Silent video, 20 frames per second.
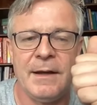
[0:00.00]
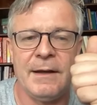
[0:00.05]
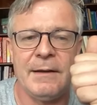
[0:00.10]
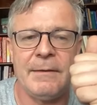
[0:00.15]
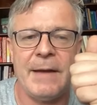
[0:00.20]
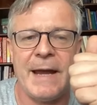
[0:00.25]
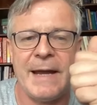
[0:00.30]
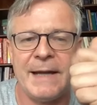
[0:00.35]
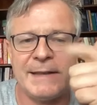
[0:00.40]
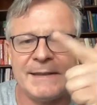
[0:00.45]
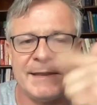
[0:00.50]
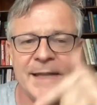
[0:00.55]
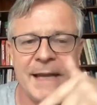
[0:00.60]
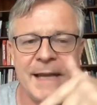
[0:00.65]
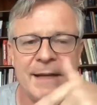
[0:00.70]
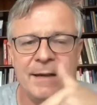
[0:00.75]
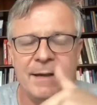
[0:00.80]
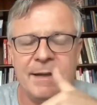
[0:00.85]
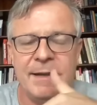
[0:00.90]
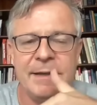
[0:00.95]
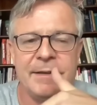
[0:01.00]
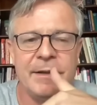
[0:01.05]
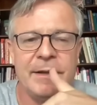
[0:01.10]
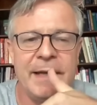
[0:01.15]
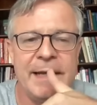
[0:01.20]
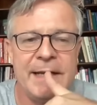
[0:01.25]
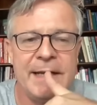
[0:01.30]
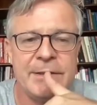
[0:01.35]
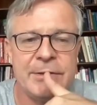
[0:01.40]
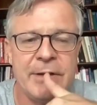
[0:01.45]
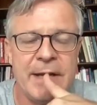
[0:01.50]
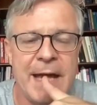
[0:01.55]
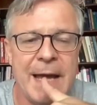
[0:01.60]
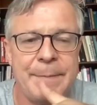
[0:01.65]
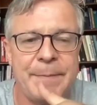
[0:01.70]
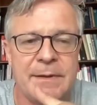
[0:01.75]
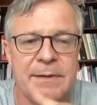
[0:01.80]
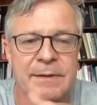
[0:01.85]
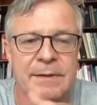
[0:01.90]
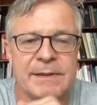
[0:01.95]
And secondly, the link to
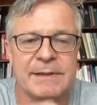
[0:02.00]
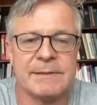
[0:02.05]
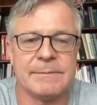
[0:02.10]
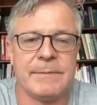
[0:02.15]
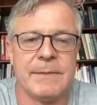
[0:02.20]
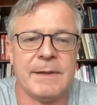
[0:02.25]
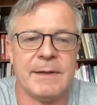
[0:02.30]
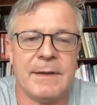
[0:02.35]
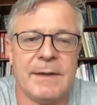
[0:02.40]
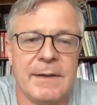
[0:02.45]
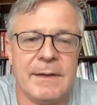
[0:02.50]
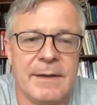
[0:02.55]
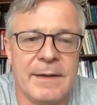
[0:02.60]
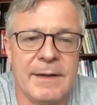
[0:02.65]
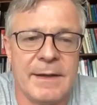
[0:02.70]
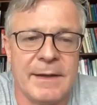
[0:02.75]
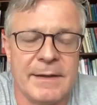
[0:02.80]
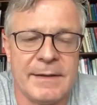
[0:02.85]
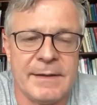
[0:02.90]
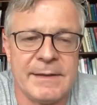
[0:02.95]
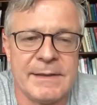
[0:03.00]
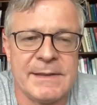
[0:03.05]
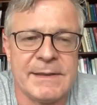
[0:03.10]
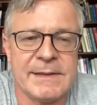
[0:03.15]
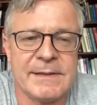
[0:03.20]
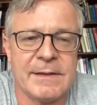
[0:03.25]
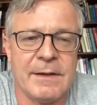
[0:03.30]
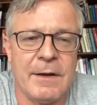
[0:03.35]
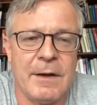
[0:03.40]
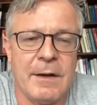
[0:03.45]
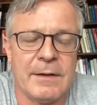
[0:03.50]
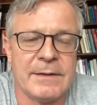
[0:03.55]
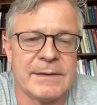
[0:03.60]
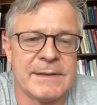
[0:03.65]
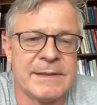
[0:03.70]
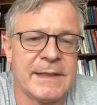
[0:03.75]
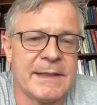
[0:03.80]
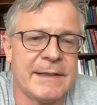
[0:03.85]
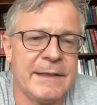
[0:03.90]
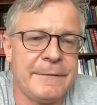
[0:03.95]
capitalism is
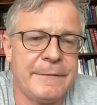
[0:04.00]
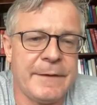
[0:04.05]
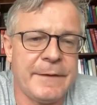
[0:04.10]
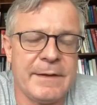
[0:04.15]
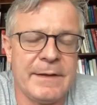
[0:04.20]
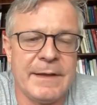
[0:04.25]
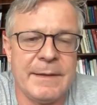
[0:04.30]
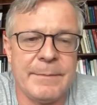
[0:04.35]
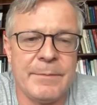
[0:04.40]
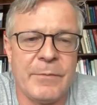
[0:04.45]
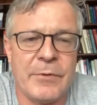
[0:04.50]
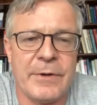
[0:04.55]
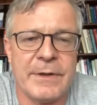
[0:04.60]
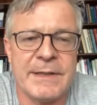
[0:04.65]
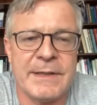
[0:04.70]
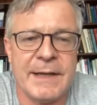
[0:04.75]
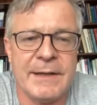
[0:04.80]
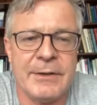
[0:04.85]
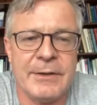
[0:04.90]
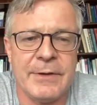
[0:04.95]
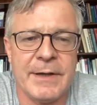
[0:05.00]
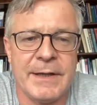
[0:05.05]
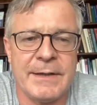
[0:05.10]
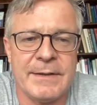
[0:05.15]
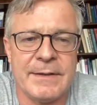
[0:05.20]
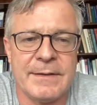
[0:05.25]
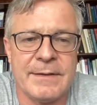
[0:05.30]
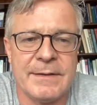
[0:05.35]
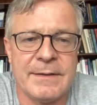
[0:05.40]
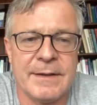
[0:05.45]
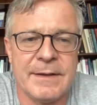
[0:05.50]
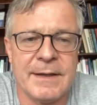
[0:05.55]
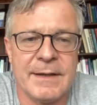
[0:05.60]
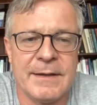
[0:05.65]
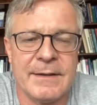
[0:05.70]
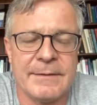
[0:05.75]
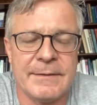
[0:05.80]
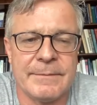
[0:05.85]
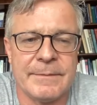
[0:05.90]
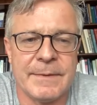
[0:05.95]
significantly more attenuated
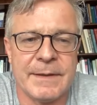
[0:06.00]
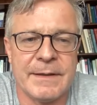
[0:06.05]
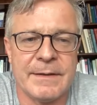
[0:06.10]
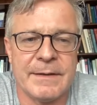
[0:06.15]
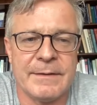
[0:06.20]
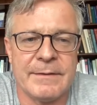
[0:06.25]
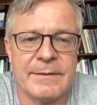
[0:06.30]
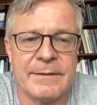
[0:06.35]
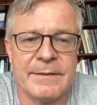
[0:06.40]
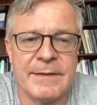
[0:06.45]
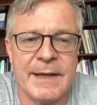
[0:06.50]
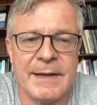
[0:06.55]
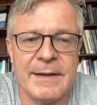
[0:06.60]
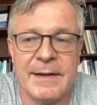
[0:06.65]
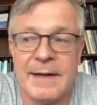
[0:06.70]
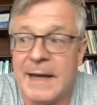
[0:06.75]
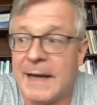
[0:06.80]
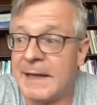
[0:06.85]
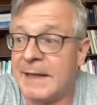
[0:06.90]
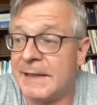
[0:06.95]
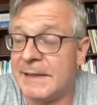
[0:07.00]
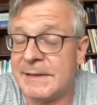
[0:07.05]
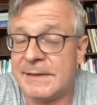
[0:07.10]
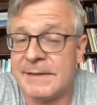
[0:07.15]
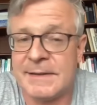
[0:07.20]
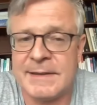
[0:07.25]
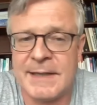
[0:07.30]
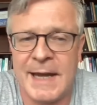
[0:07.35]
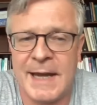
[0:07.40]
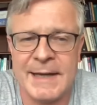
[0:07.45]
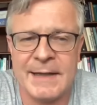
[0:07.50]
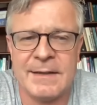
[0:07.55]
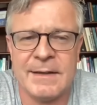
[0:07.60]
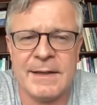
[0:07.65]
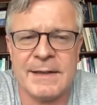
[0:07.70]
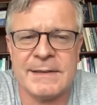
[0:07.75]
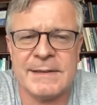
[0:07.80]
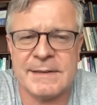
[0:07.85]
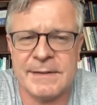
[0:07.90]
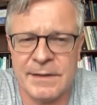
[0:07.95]
than at least the title
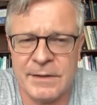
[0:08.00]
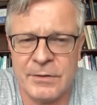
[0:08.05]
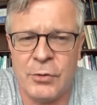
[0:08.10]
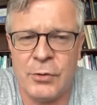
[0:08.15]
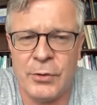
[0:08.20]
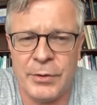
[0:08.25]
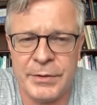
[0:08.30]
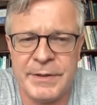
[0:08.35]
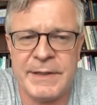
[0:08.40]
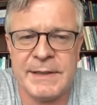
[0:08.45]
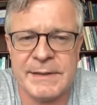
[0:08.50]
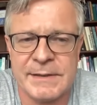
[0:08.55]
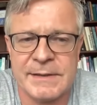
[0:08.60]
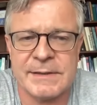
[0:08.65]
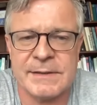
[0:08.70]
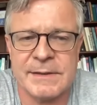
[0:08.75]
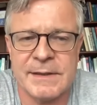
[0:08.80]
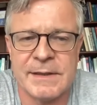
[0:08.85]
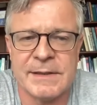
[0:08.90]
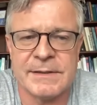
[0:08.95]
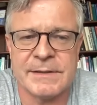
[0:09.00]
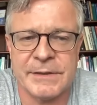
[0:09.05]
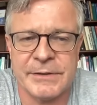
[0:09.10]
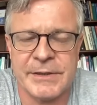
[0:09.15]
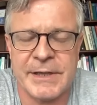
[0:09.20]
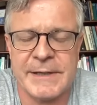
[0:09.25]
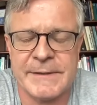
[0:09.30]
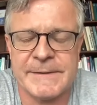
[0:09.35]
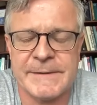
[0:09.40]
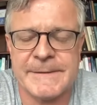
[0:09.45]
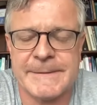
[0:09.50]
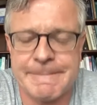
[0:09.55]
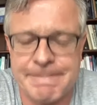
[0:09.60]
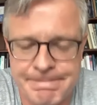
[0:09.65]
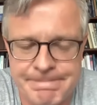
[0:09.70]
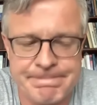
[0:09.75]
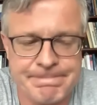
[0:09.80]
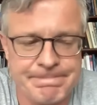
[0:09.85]
and the core thesis suggests.